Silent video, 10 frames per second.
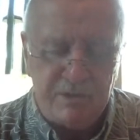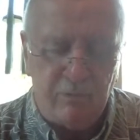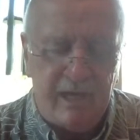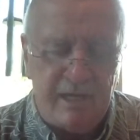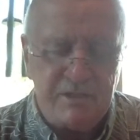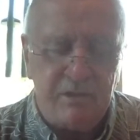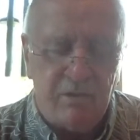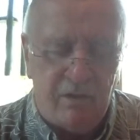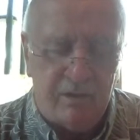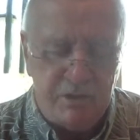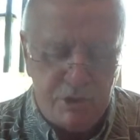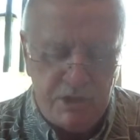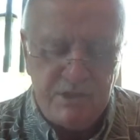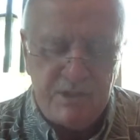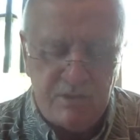We ask it all in
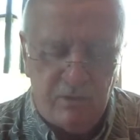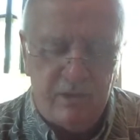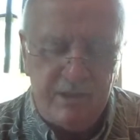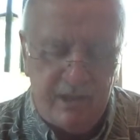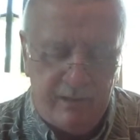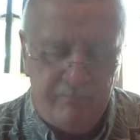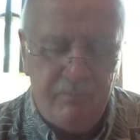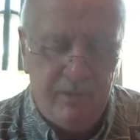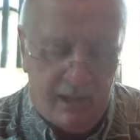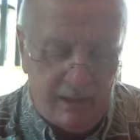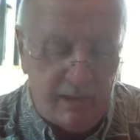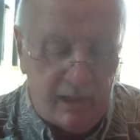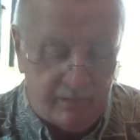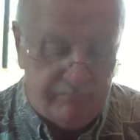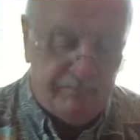Jesus holy name. Amen.